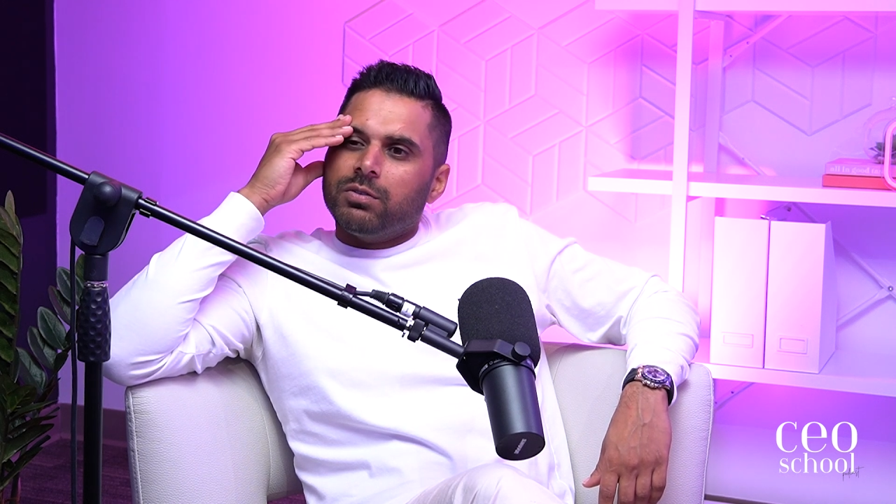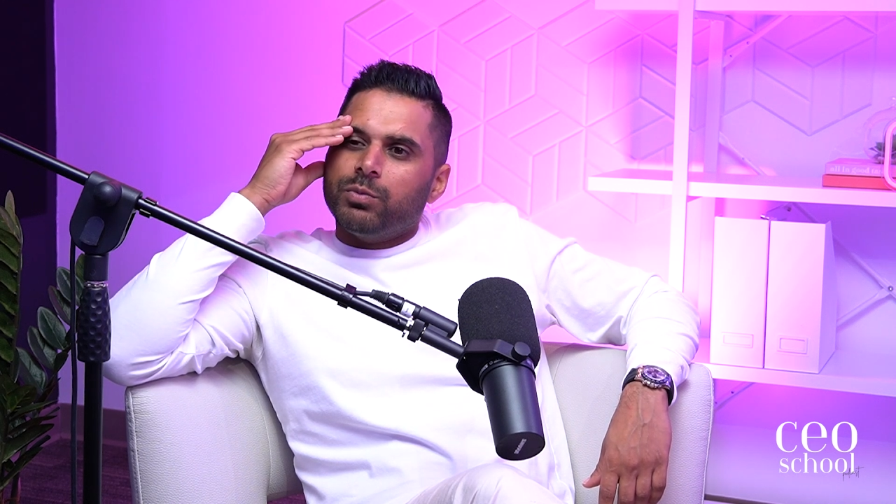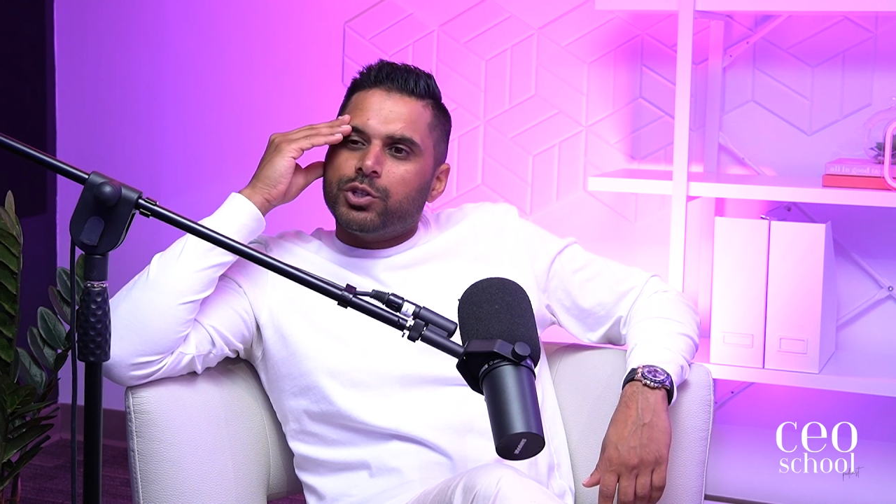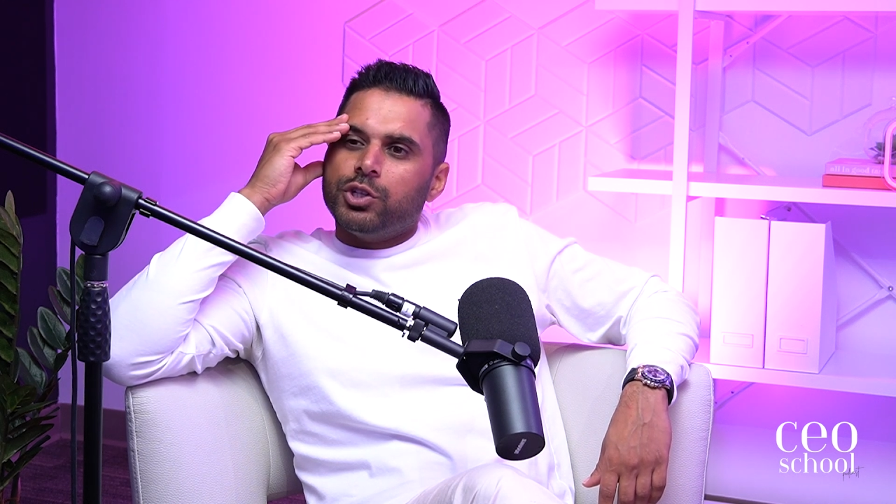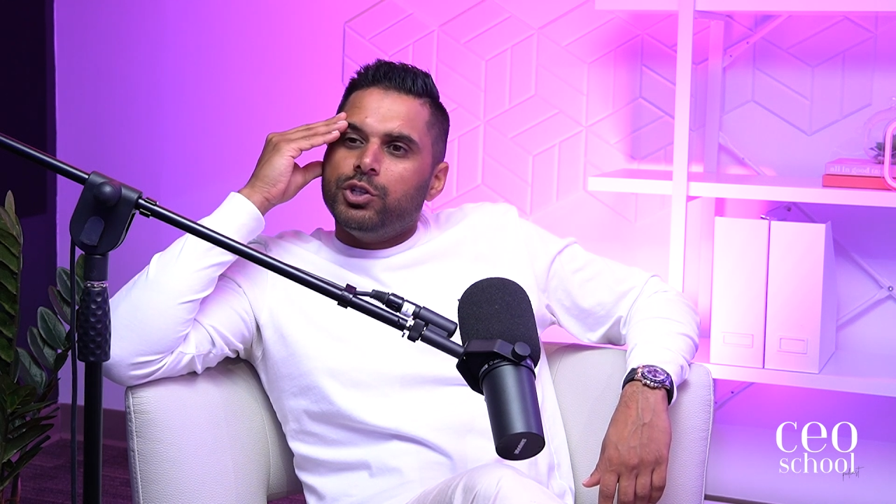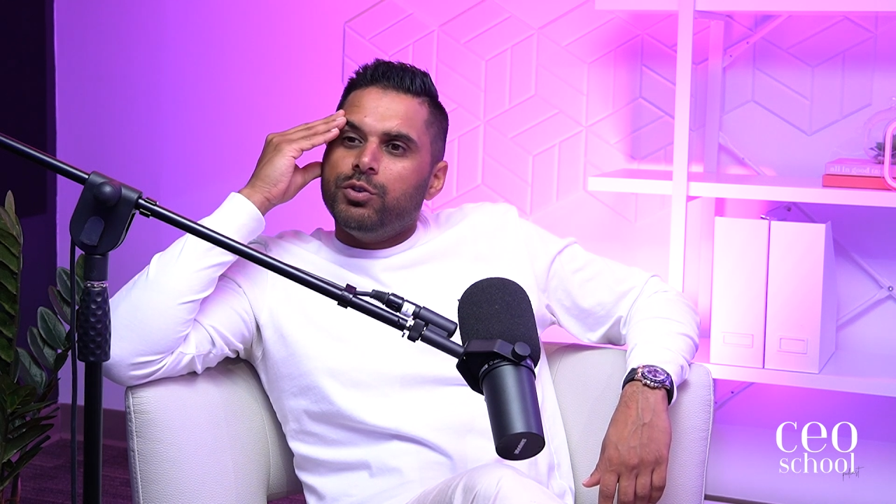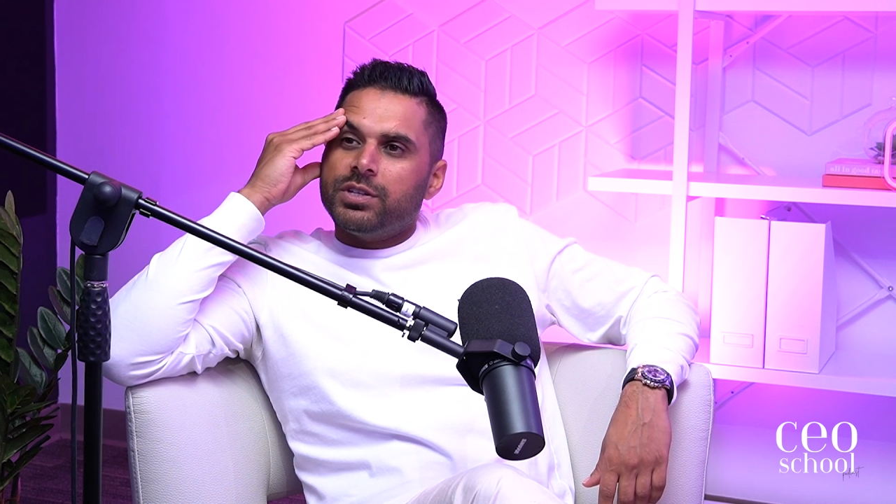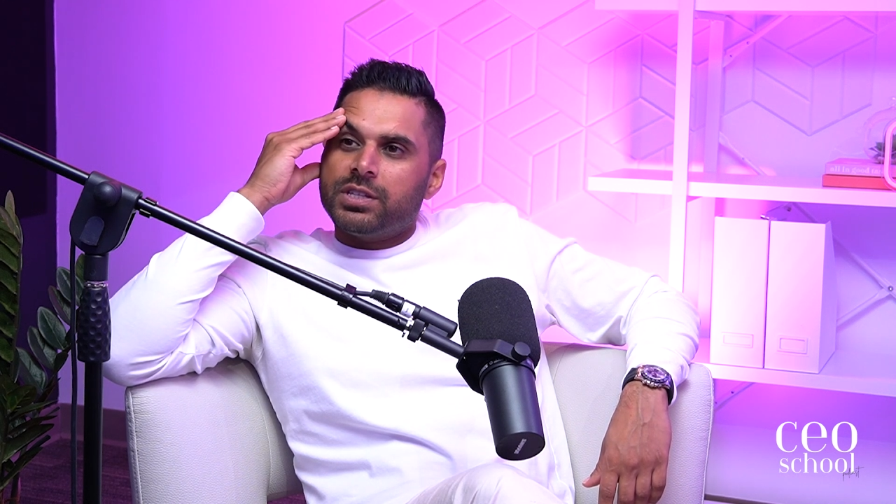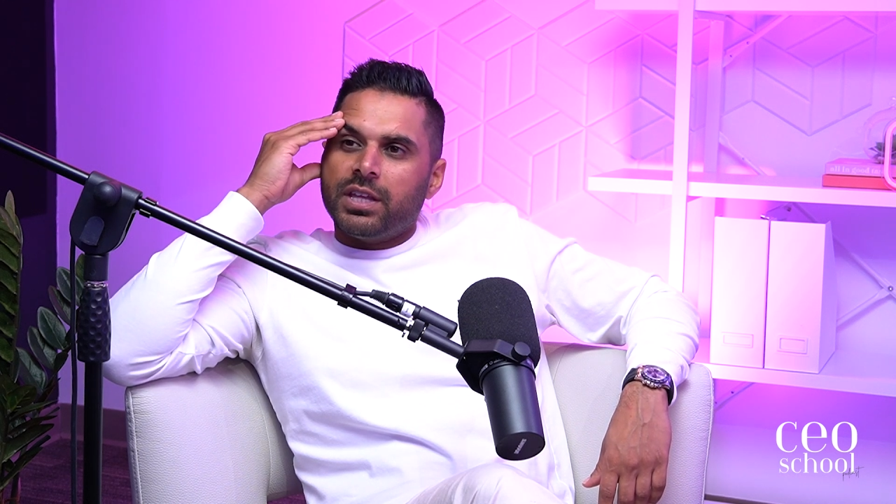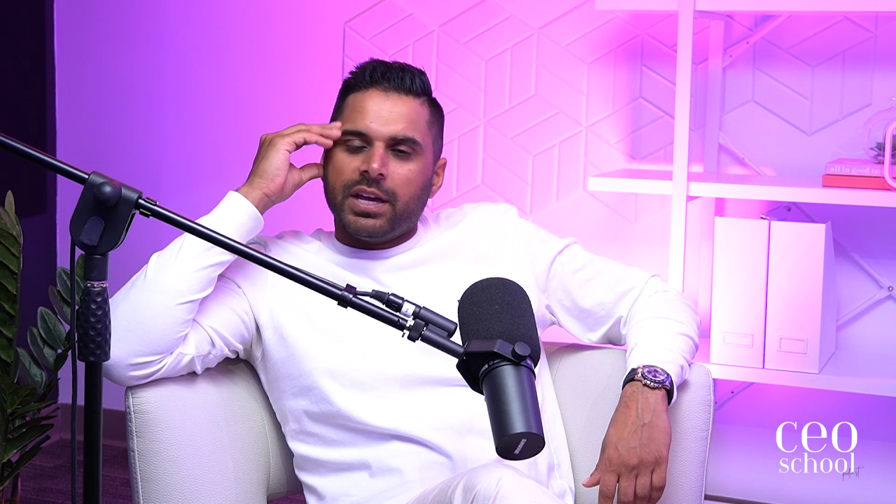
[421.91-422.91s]
we should do
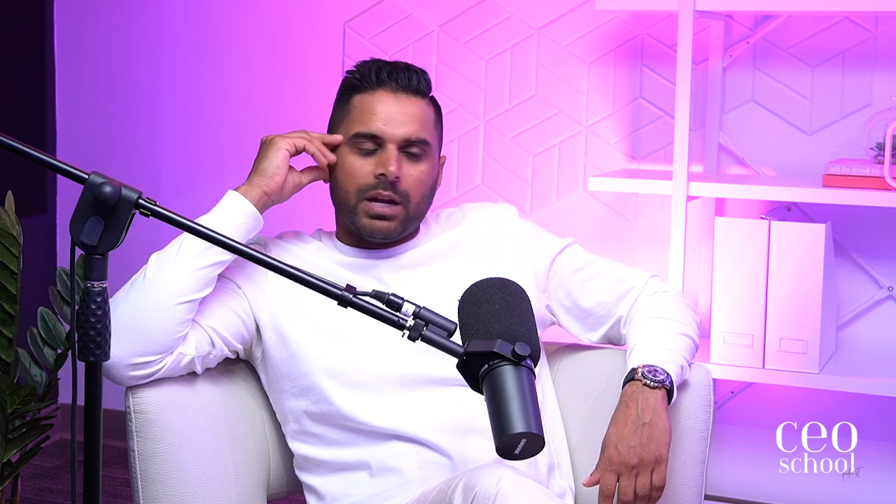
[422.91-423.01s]
this thing.